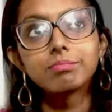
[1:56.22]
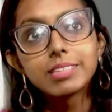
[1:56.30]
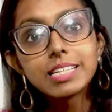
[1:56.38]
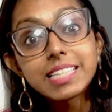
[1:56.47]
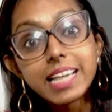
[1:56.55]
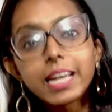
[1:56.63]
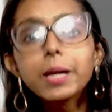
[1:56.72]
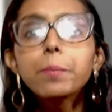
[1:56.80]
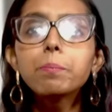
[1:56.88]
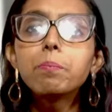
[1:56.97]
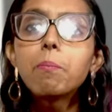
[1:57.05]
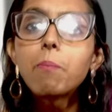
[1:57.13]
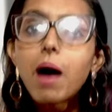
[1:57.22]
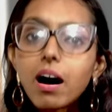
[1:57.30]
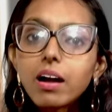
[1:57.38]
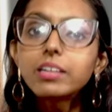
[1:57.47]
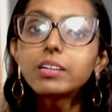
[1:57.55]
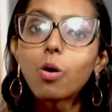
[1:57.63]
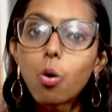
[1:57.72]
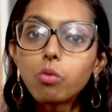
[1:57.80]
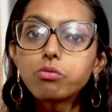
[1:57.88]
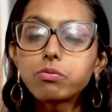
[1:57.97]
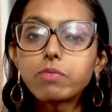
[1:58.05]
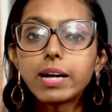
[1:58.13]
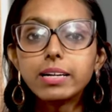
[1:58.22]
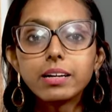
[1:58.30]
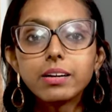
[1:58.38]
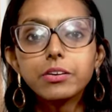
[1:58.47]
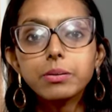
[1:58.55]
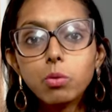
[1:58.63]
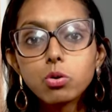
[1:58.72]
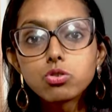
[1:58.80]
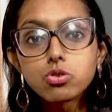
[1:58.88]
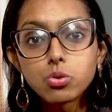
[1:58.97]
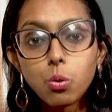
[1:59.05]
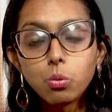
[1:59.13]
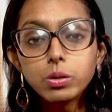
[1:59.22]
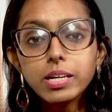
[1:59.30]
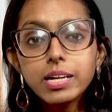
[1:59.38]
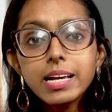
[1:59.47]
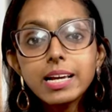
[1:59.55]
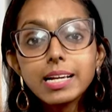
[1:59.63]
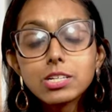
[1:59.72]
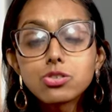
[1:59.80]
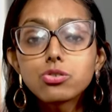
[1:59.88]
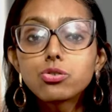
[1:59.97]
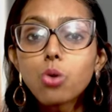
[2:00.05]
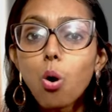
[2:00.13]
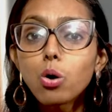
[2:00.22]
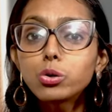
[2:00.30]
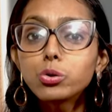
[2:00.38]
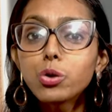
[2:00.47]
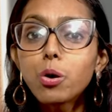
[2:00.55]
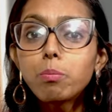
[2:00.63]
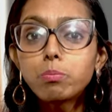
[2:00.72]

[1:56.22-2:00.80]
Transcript: The second part of finding a remote role is to talk to your